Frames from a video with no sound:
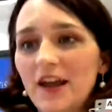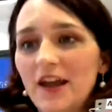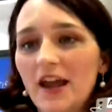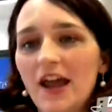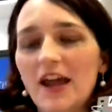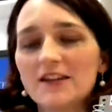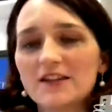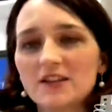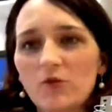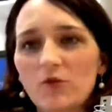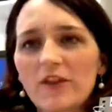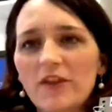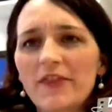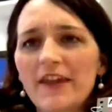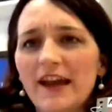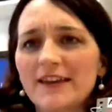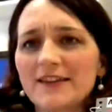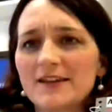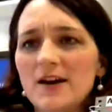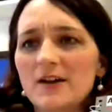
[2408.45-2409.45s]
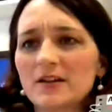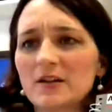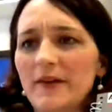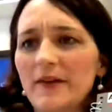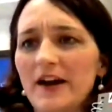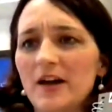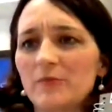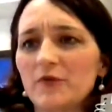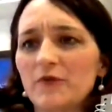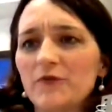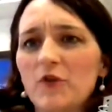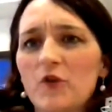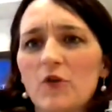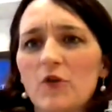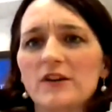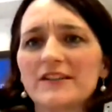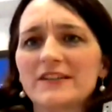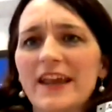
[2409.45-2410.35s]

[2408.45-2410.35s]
And so one thing I talked about before is